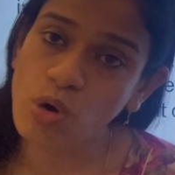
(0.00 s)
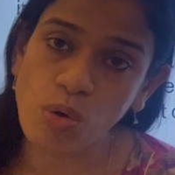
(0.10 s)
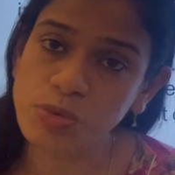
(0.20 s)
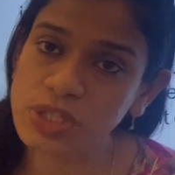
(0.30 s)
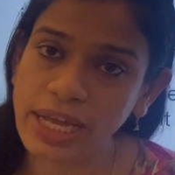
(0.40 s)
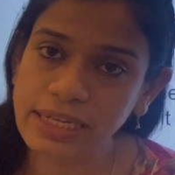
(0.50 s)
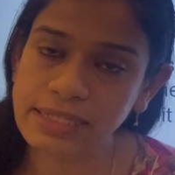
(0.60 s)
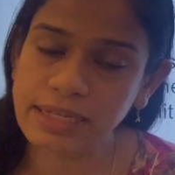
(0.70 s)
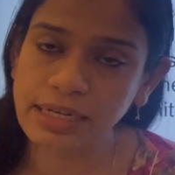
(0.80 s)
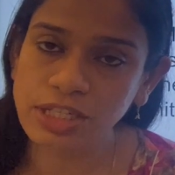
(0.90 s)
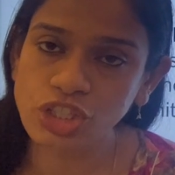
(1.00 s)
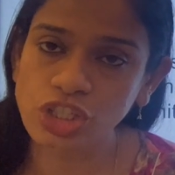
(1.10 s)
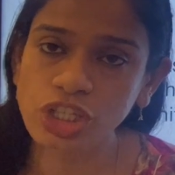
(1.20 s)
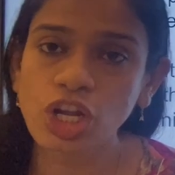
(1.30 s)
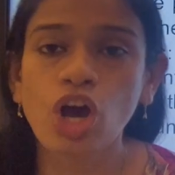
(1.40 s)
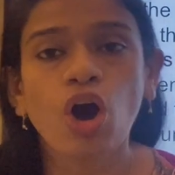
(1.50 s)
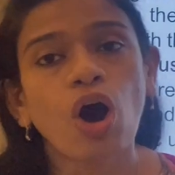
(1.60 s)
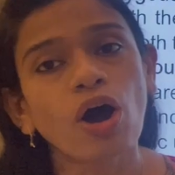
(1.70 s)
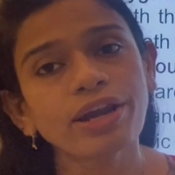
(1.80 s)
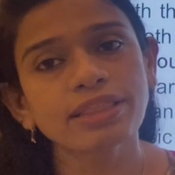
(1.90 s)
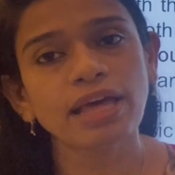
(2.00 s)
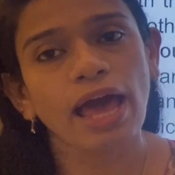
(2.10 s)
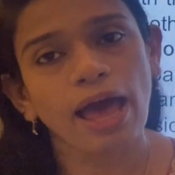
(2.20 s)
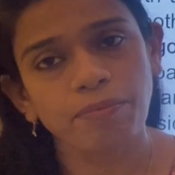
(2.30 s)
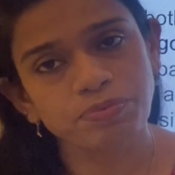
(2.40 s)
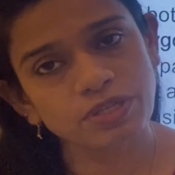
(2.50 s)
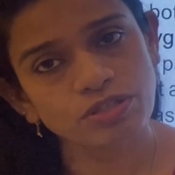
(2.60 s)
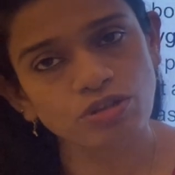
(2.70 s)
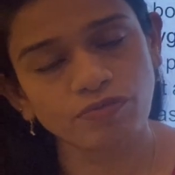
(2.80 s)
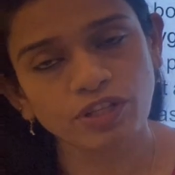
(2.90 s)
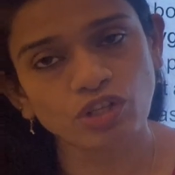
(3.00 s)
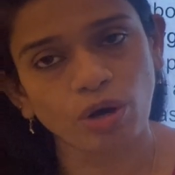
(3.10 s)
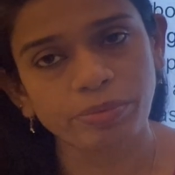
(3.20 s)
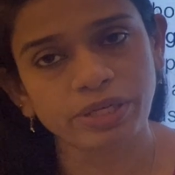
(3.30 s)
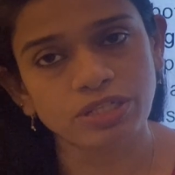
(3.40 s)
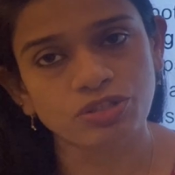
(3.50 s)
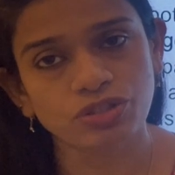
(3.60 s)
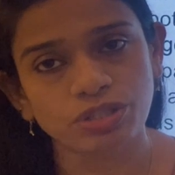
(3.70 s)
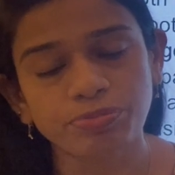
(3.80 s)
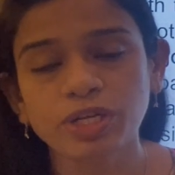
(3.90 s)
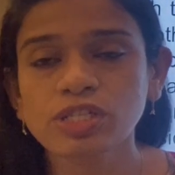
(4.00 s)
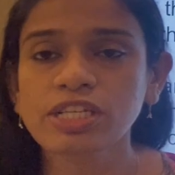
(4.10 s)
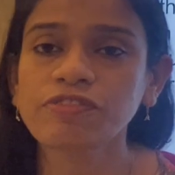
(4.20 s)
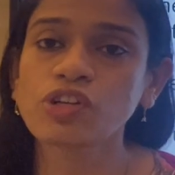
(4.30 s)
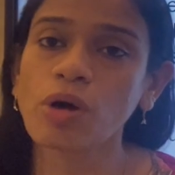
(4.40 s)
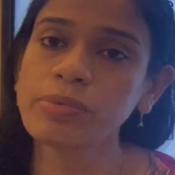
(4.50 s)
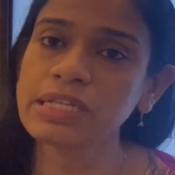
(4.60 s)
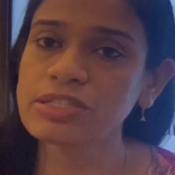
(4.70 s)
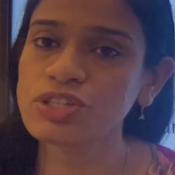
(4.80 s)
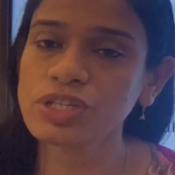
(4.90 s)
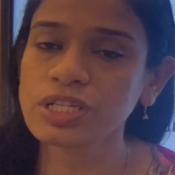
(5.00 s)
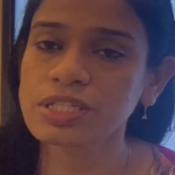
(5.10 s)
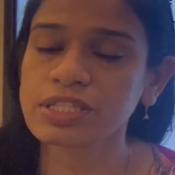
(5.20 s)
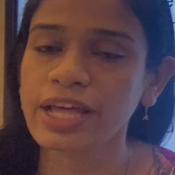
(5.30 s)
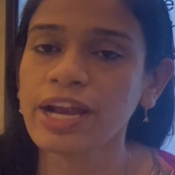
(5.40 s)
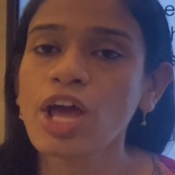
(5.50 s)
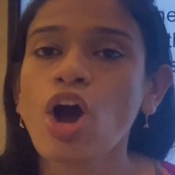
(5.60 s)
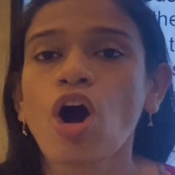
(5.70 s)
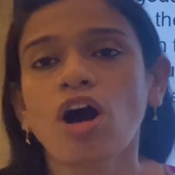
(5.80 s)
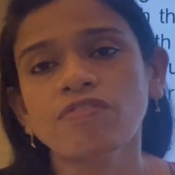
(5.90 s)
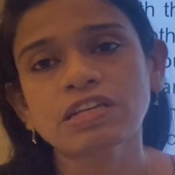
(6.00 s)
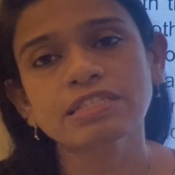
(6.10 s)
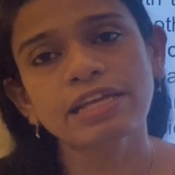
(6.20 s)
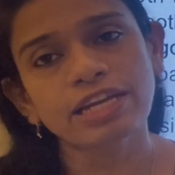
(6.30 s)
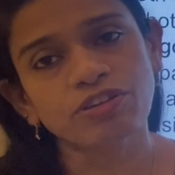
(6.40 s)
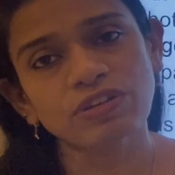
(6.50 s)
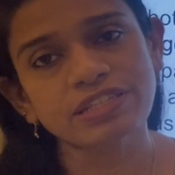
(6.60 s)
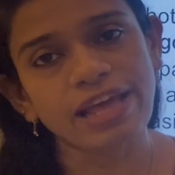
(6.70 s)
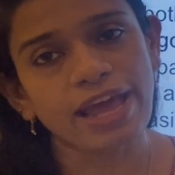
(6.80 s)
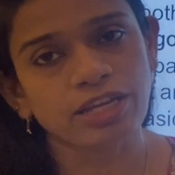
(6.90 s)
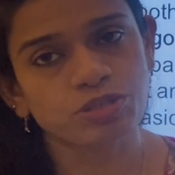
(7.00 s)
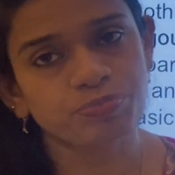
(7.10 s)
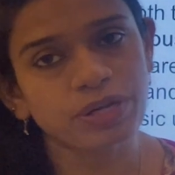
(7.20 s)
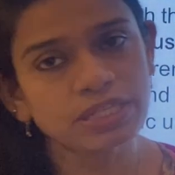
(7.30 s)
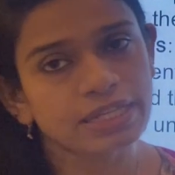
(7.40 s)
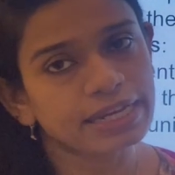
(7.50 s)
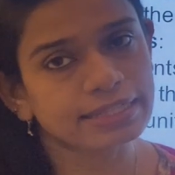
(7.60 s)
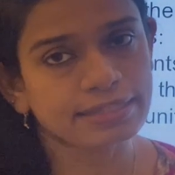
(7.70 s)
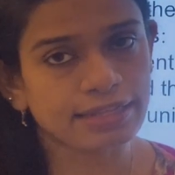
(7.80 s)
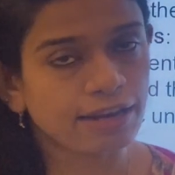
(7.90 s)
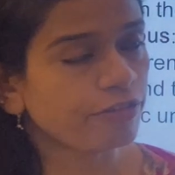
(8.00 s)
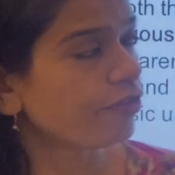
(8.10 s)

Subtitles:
homozygous condition or in the absence of the dominance gene, because if dominance gene is there, obviously it will express itself.